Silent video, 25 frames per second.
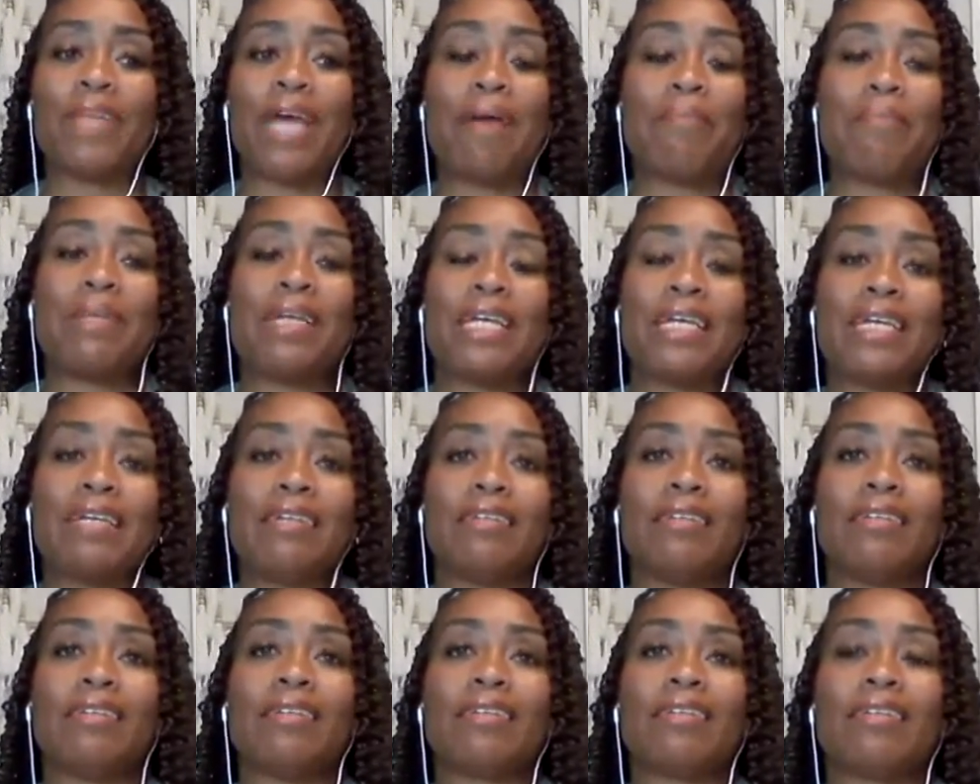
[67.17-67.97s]
I
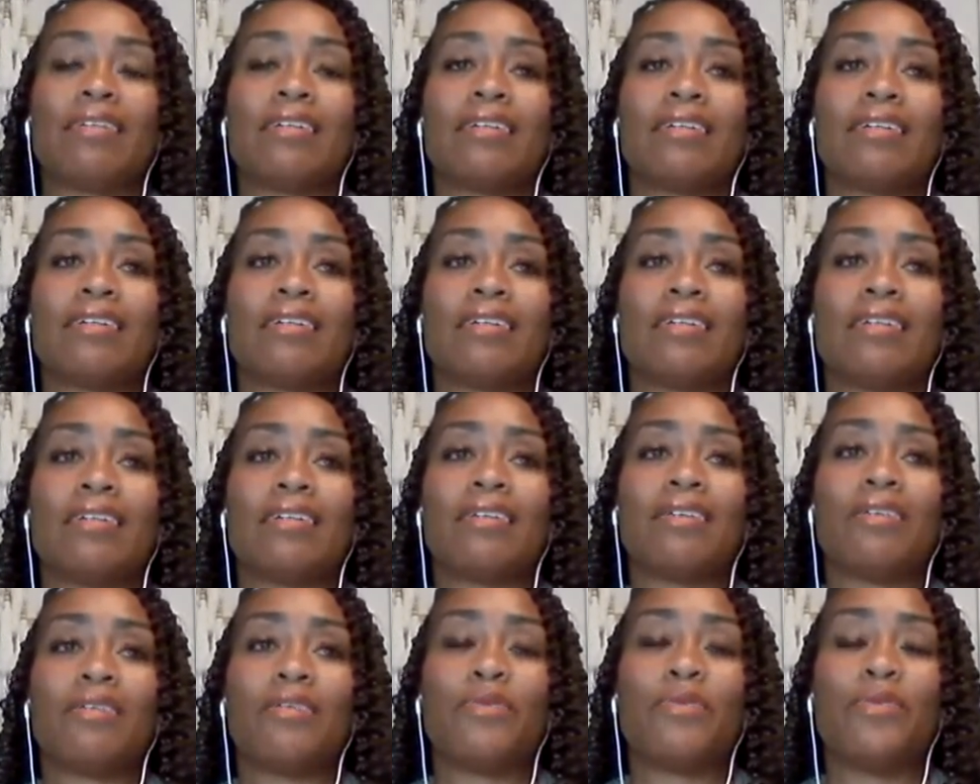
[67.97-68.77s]
mean,
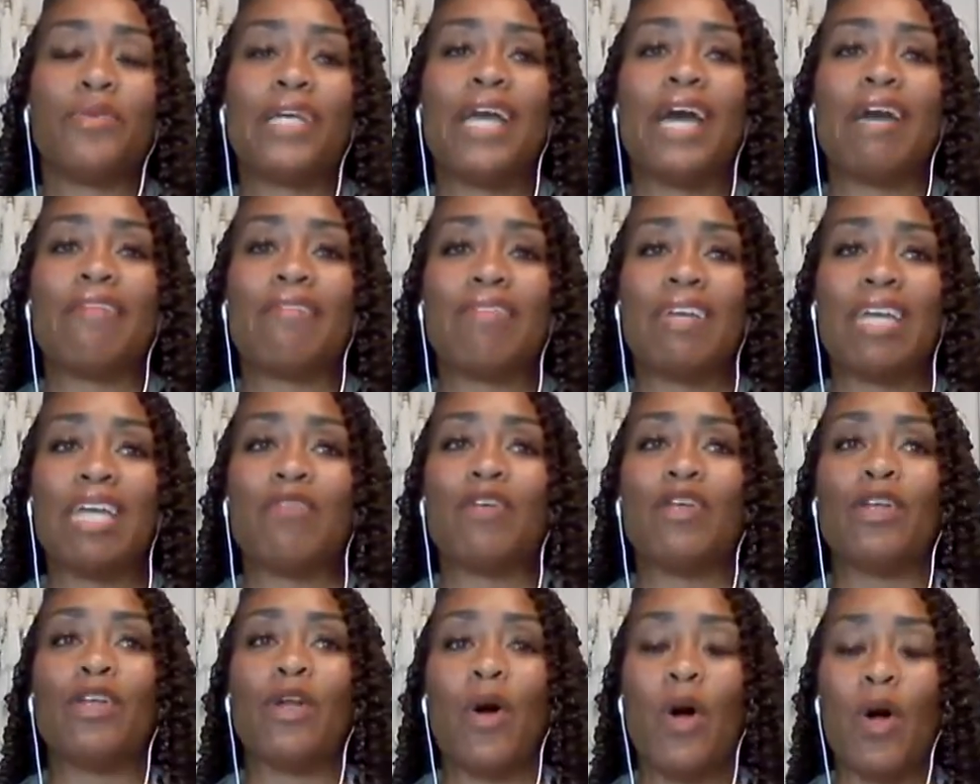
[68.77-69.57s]
we have
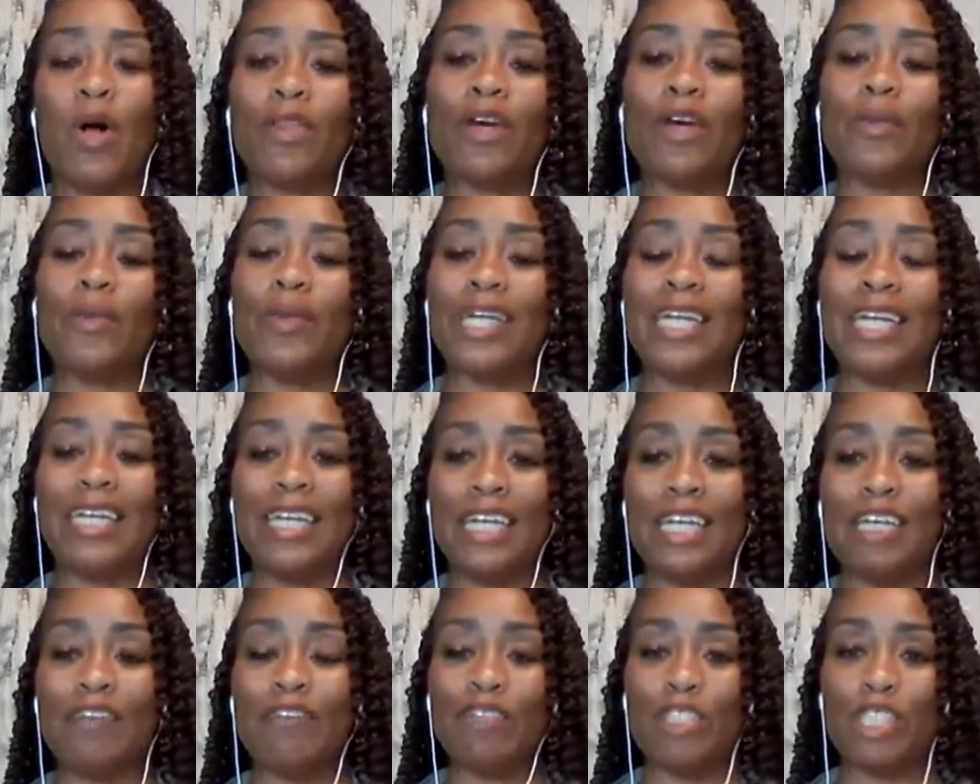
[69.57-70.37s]
given all that we
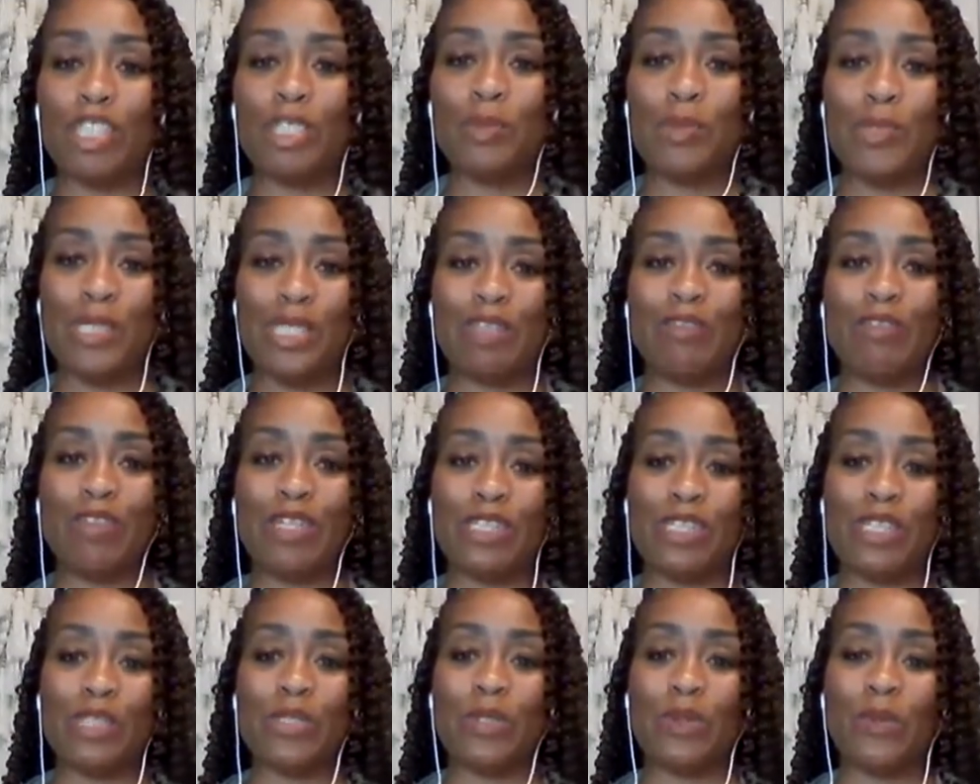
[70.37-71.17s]
can give to a
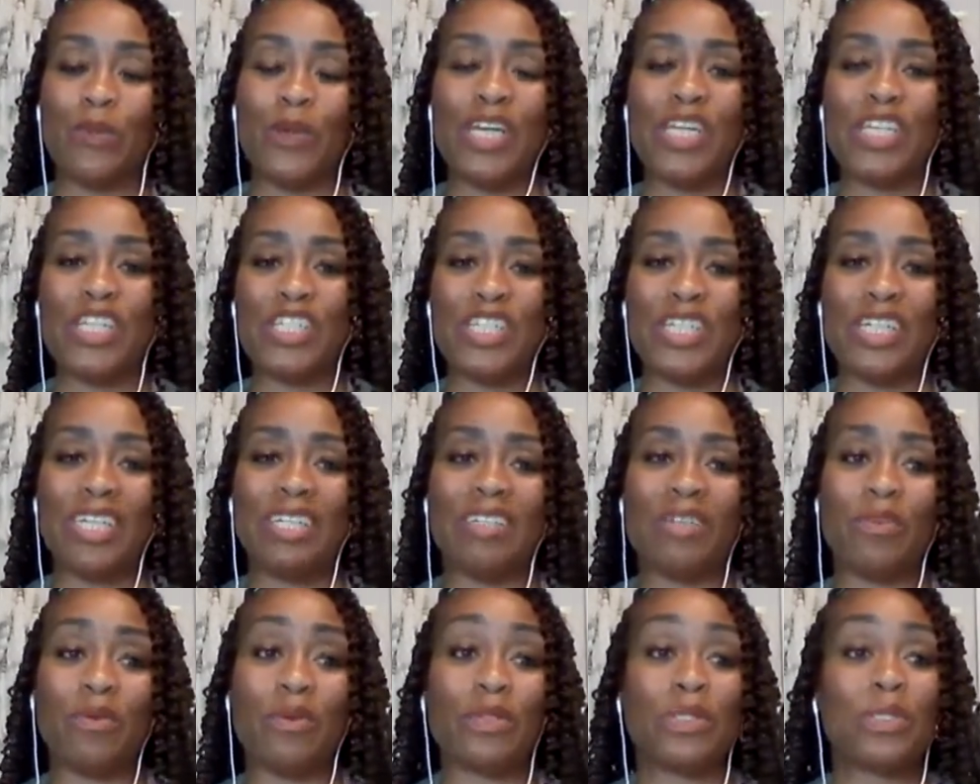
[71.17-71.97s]
specific
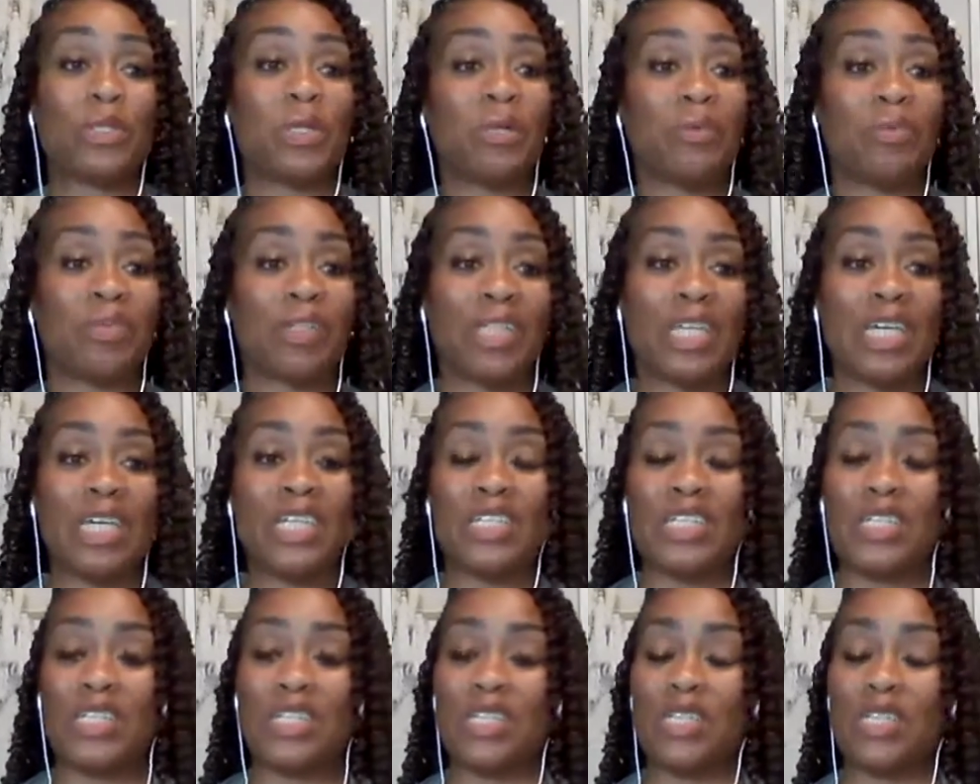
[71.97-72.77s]
situation or to a
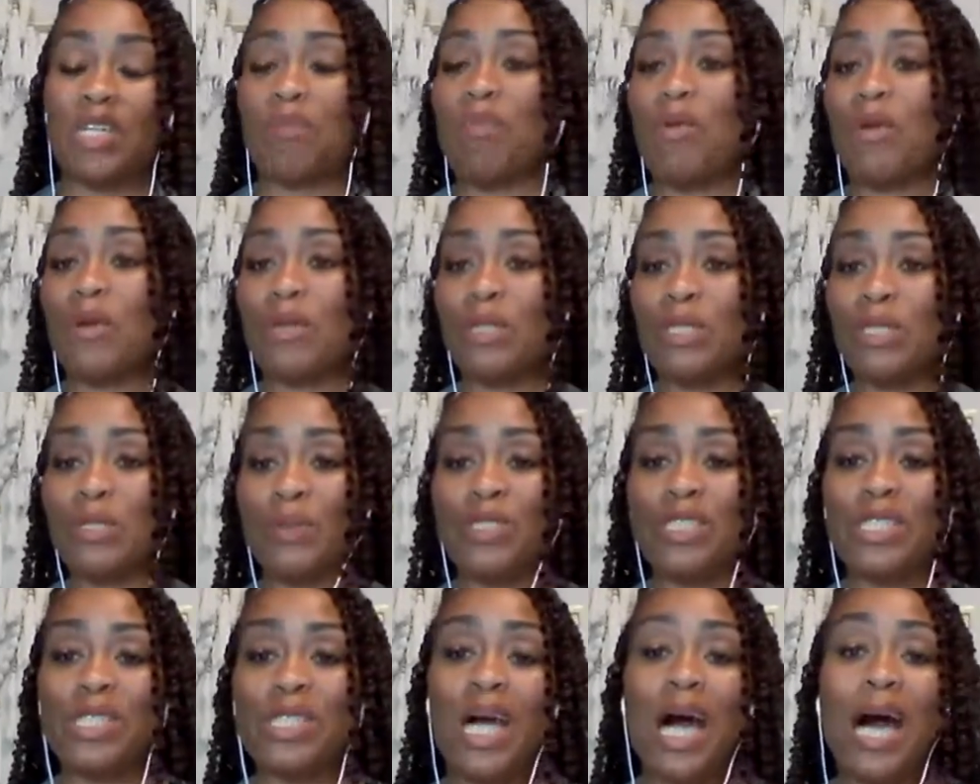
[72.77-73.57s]
relationship or
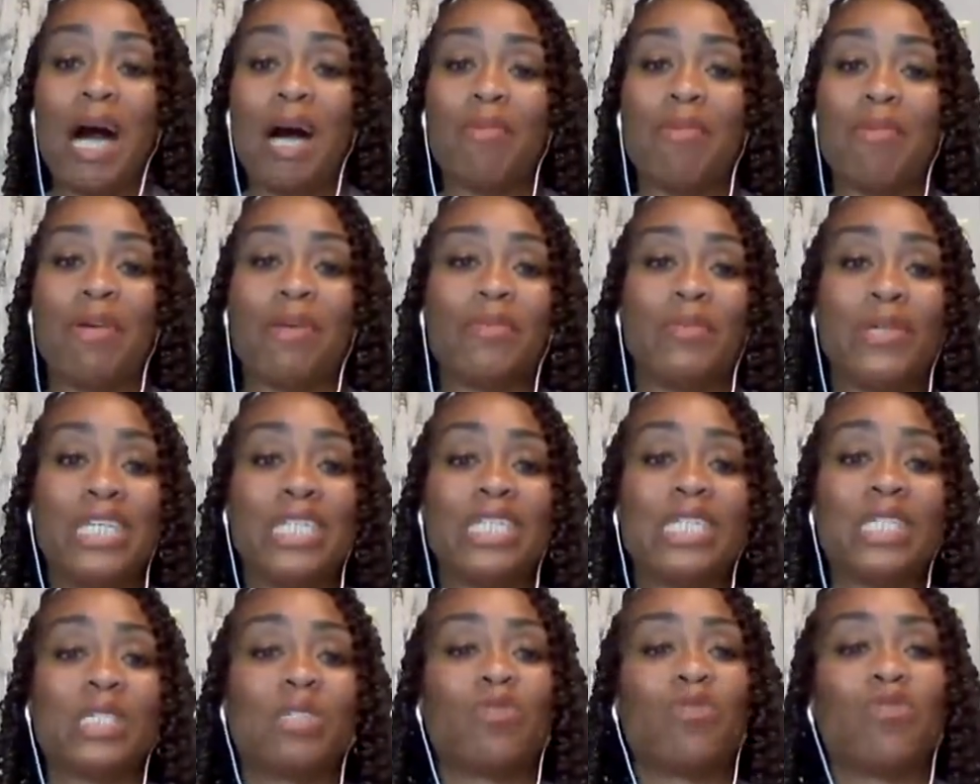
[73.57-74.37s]
to a job, and
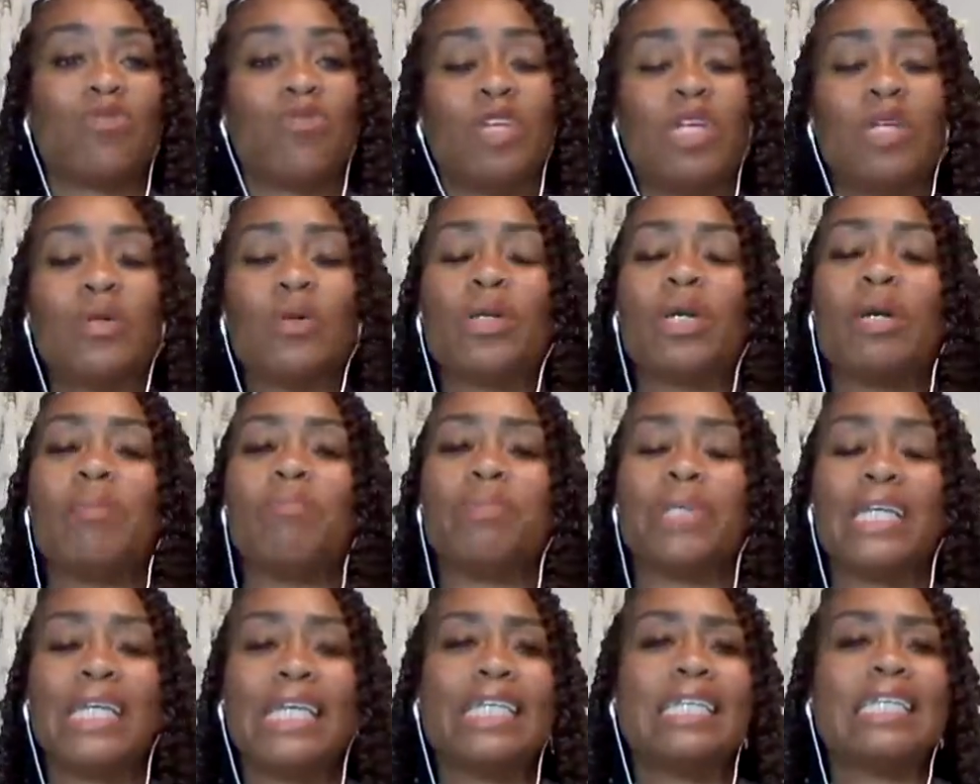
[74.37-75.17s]
we just feel
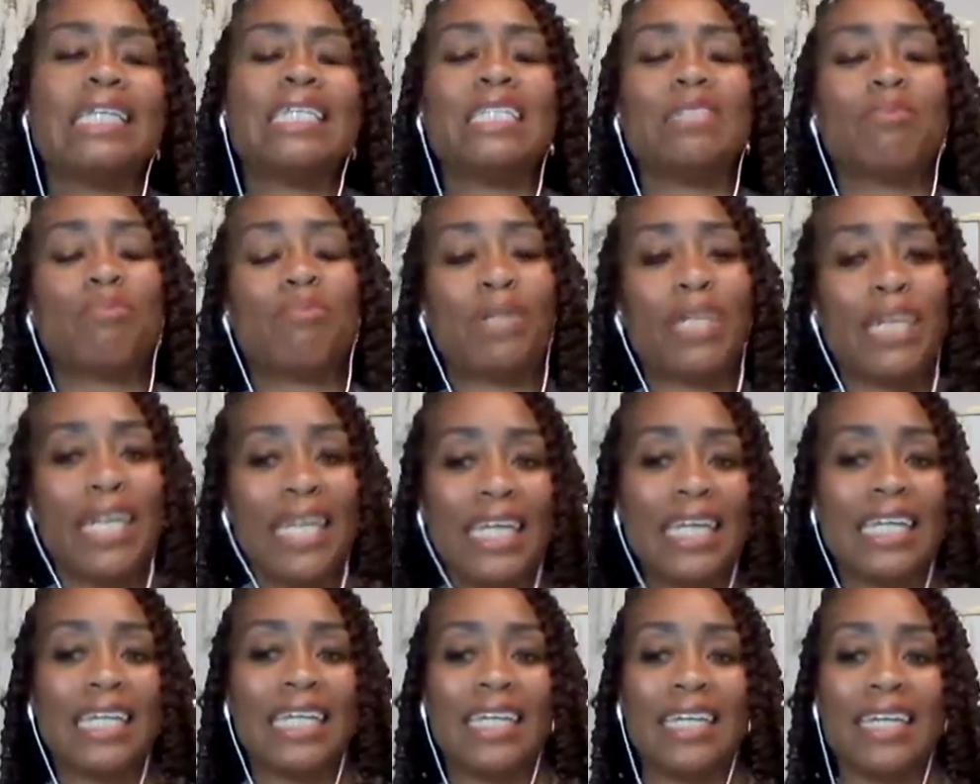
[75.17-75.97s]
completely
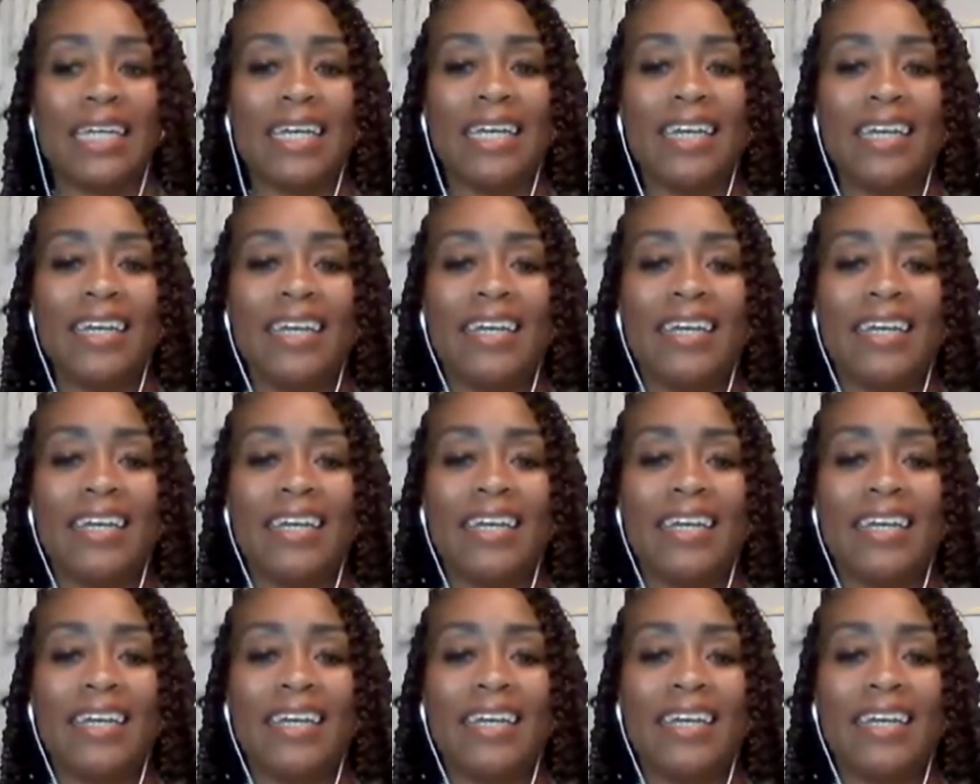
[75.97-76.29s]
depleted.